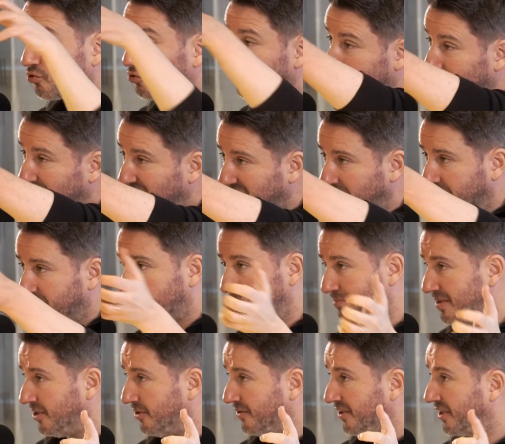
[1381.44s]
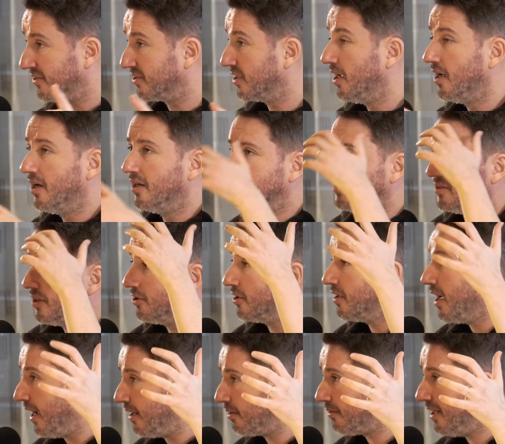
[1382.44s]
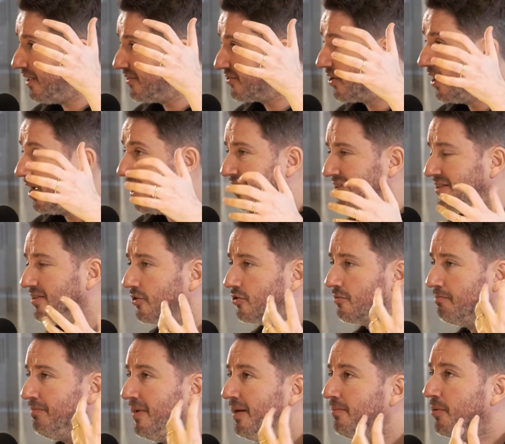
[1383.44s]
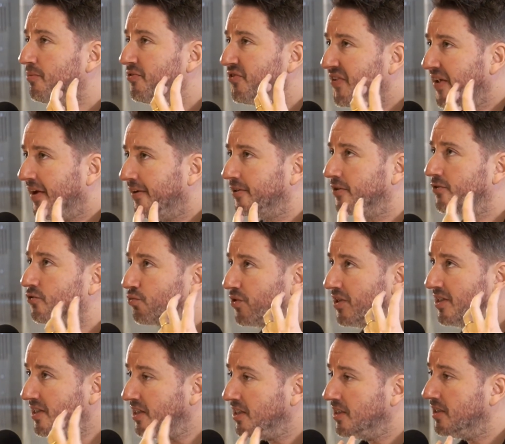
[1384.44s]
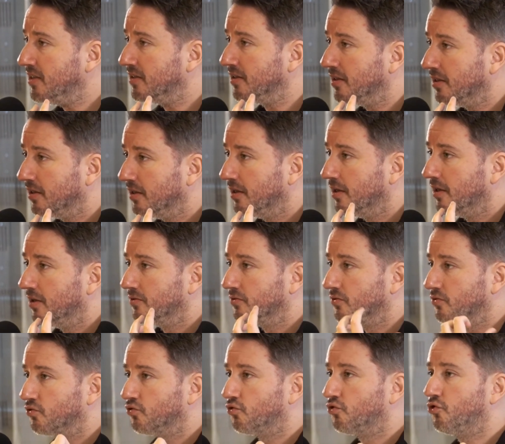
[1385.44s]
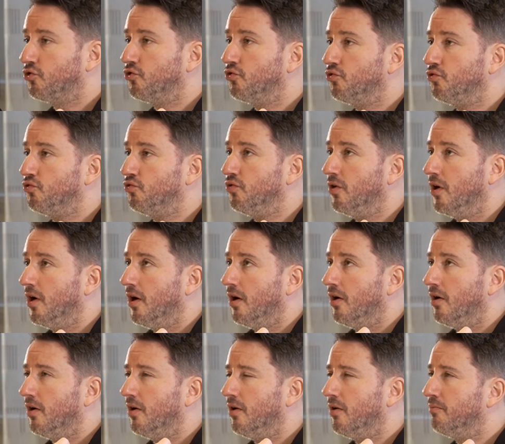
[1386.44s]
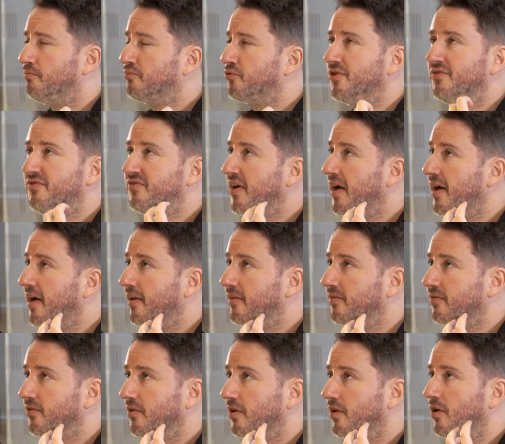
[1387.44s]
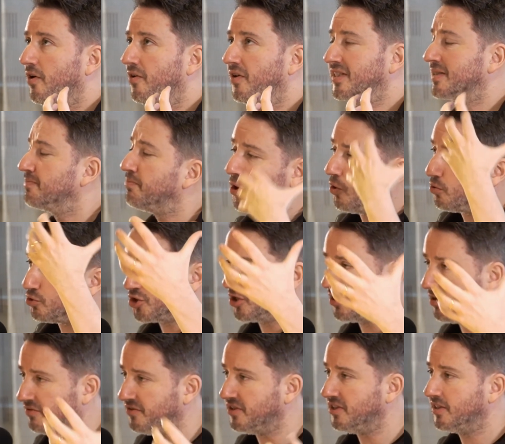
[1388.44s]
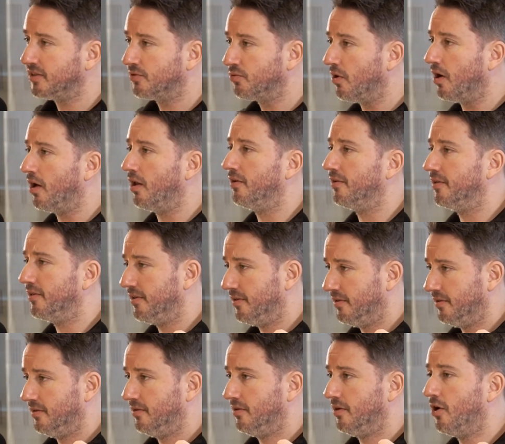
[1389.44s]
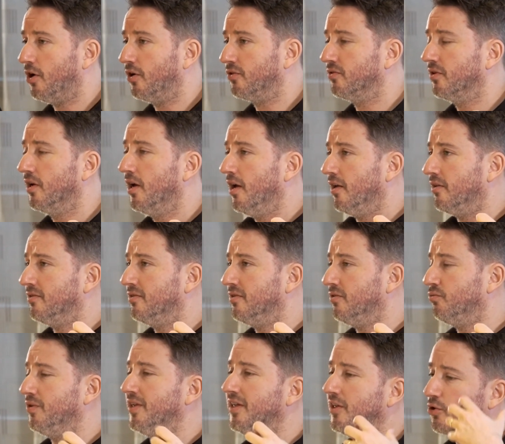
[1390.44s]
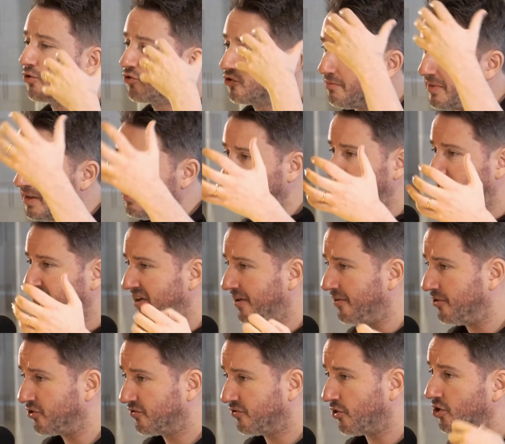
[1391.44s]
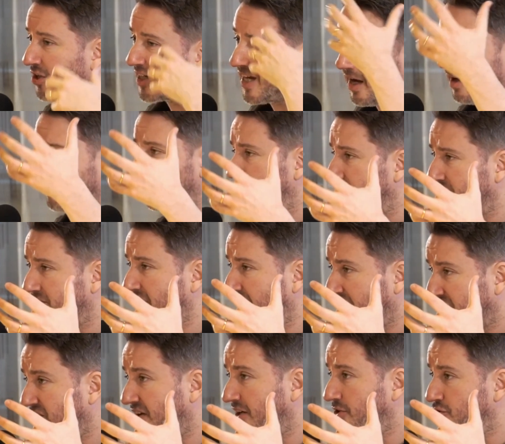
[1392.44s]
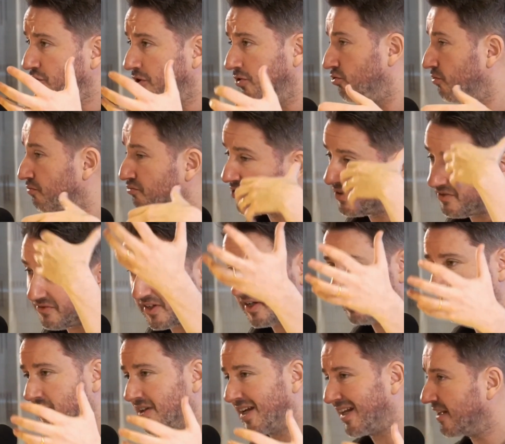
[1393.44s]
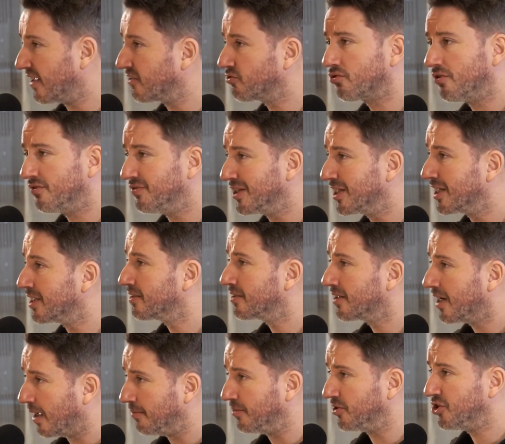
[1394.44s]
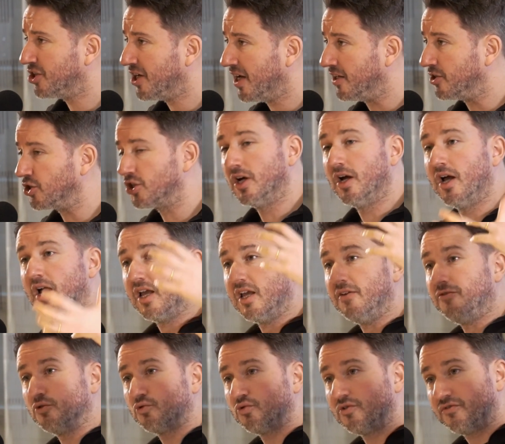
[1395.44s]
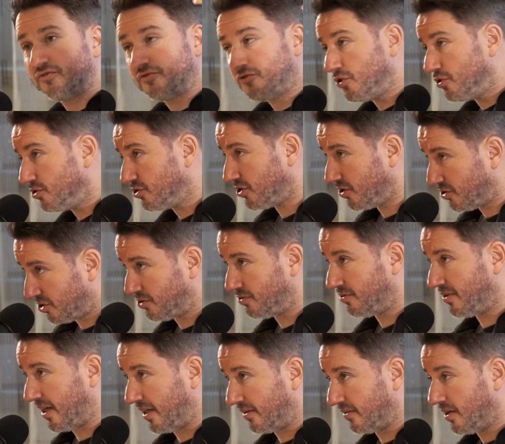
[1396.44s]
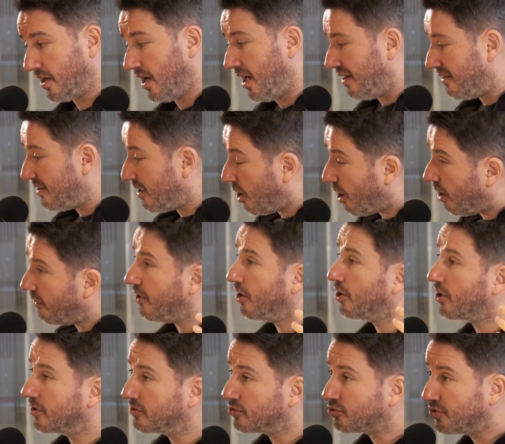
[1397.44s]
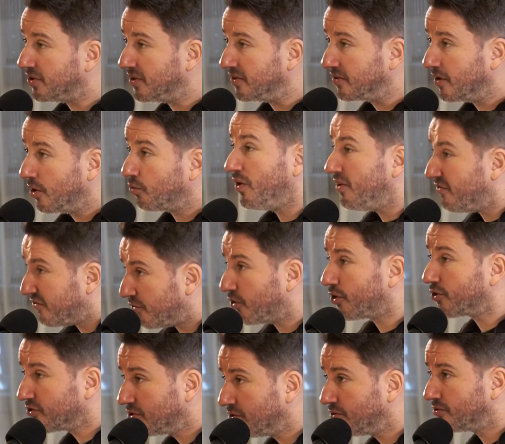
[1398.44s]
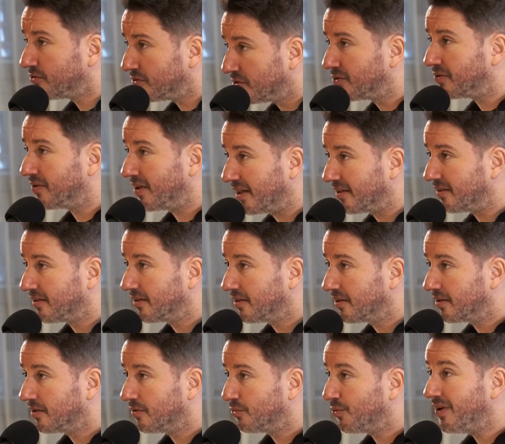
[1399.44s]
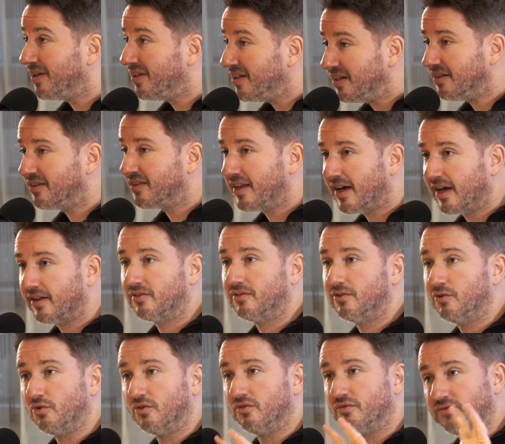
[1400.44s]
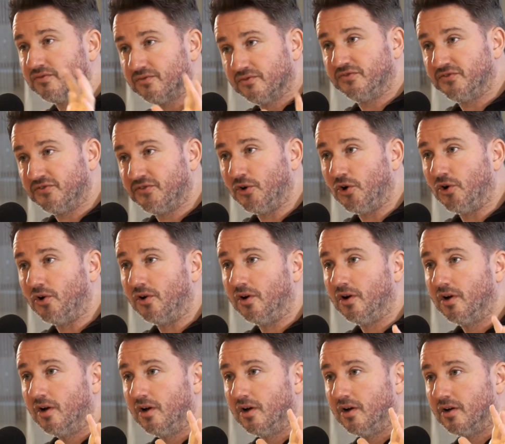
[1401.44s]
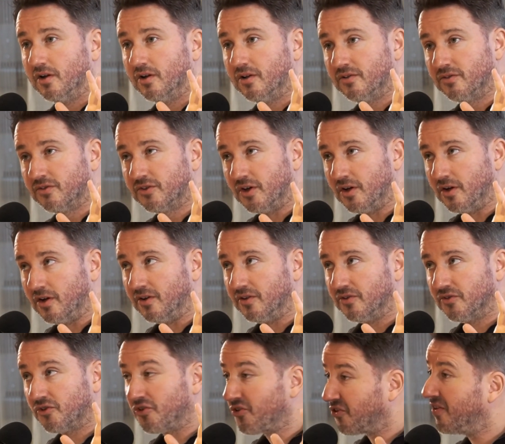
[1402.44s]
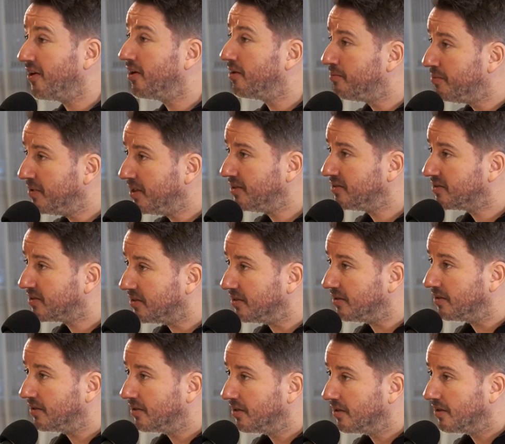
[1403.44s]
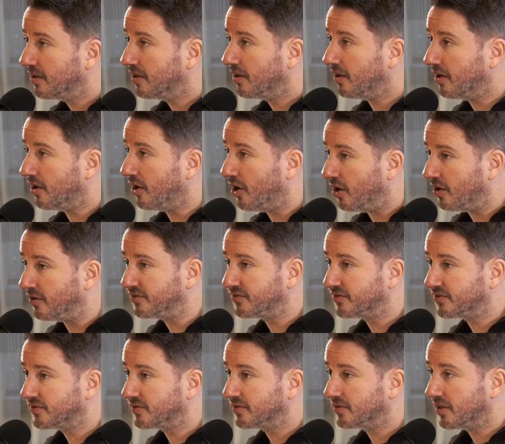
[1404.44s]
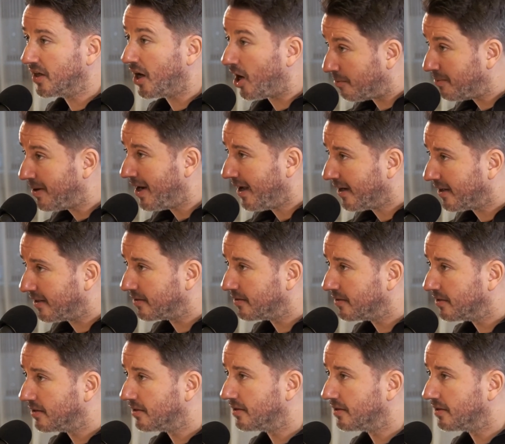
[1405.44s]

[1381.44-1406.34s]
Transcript: 2% for billionaires, these are not high rates. These are the minimum standards we need to prevent an explosion of inequality. Or we need also minimum standards for carbon taxation to prevent catastrophic climate change. Yeah. If you refuse to do that, the other countries will force you to do that. We need that, for the sustainability of our planet.